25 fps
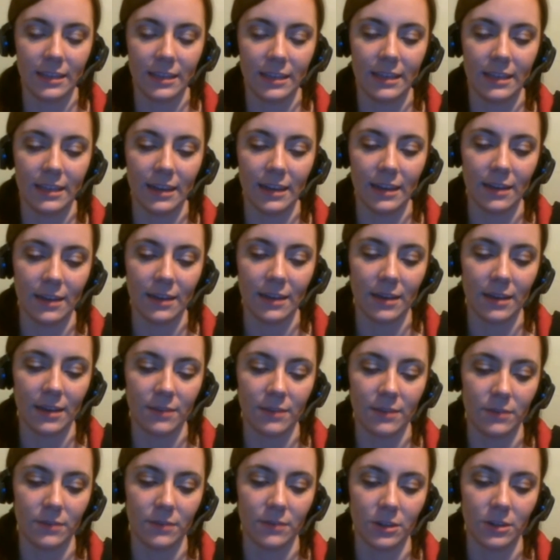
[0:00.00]
and then I
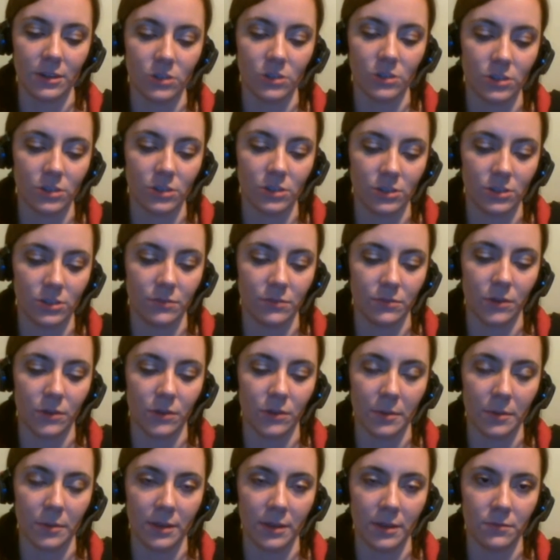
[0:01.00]
finished
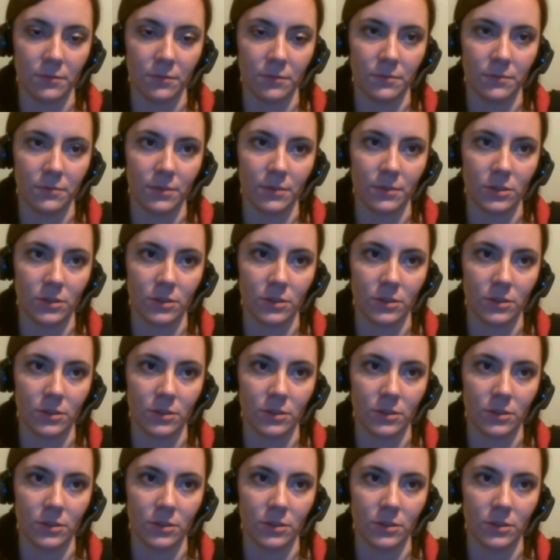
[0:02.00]
farming